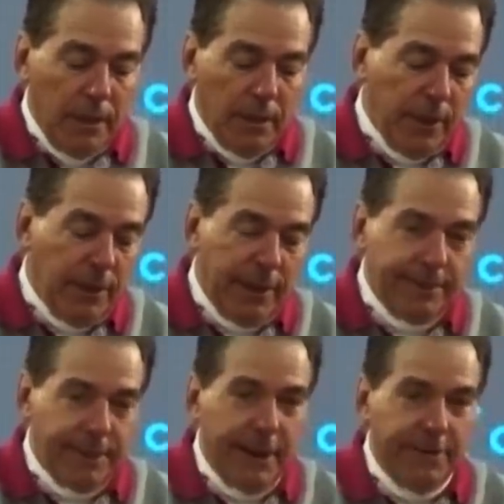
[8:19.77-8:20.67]
Well, I,
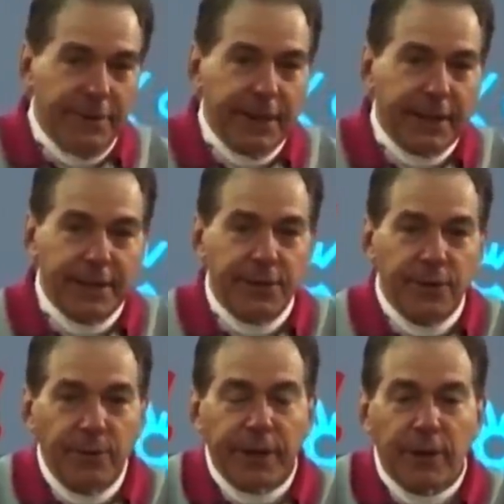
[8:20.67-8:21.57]
I vaguely do
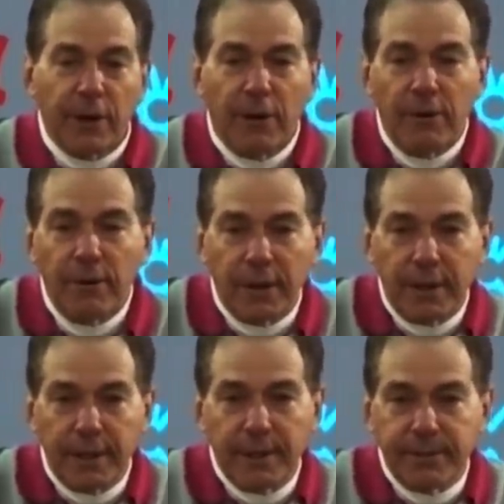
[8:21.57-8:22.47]
recall uh,
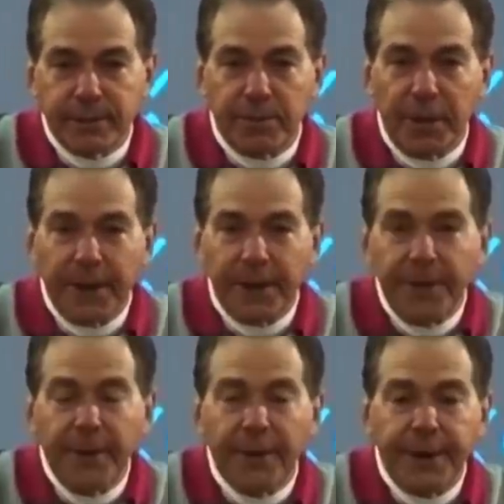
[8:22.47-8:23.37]
him as a player,
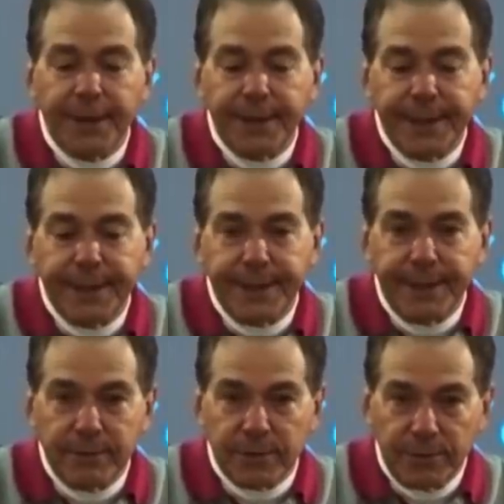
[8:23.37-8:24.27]
uh, and he
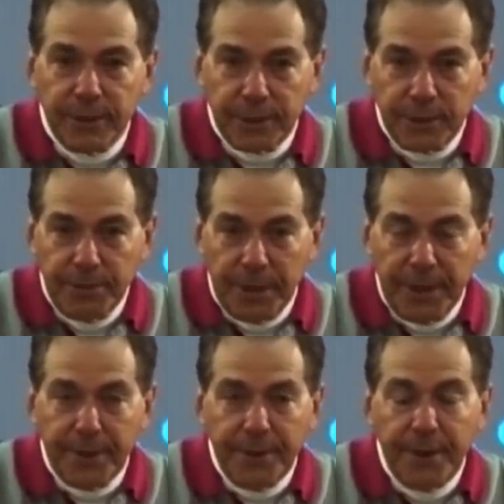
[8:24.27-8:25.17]
was a really good
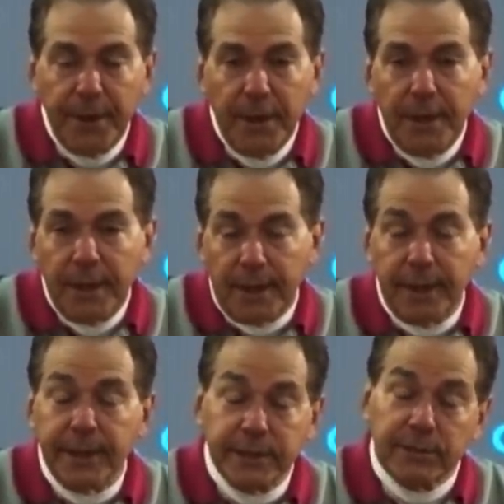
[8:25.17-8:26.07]
player. Uh,
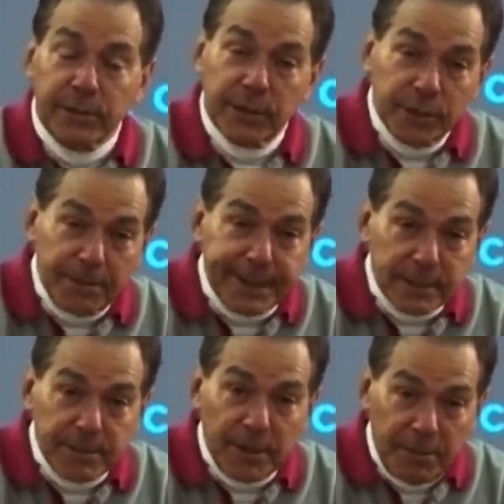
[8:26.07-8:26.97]
he's a really good
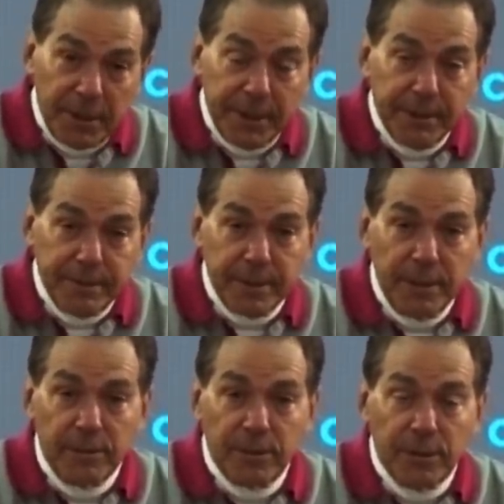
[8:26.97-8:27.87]
basketball player, you
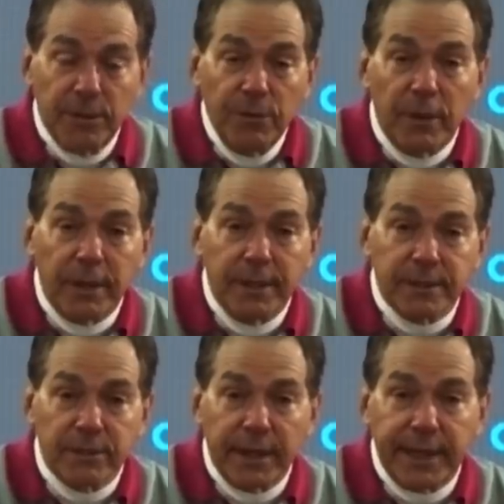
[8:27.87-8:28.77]
know, too. Uh,
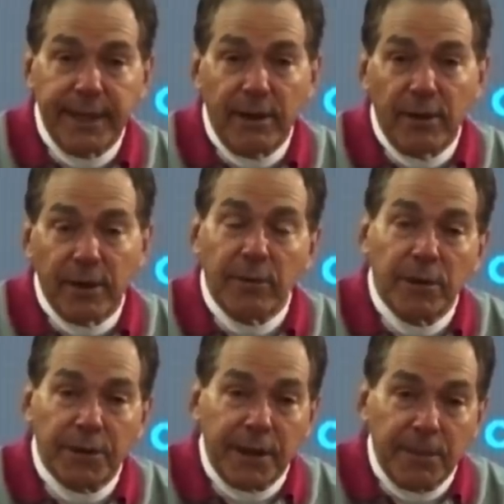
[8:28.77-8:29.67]
so I can't argue
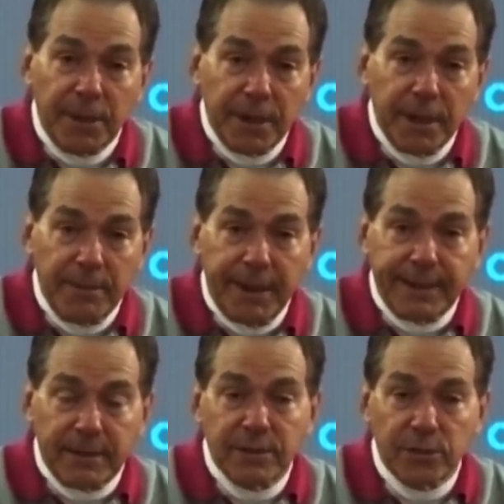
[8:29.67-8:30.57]
with anybody
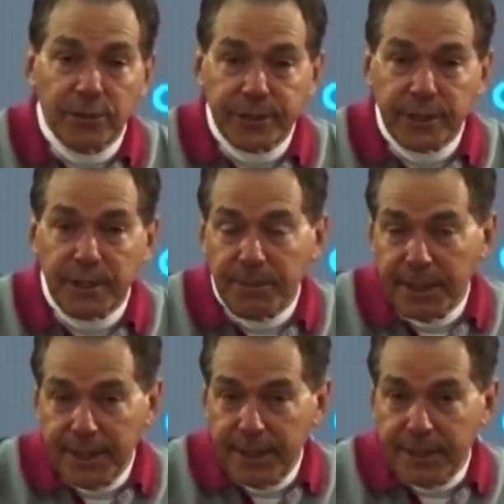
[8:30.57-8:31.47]
about the choice that he
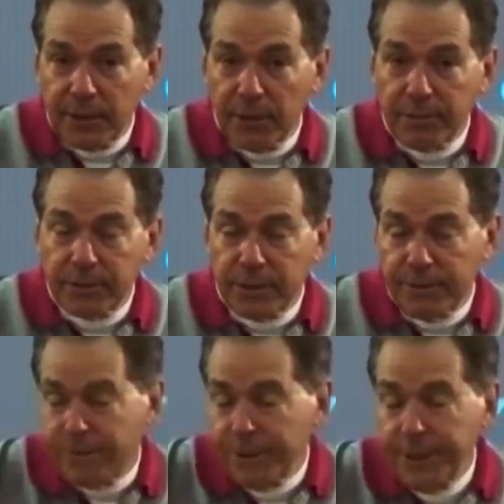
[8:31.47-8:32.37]
made in terms of,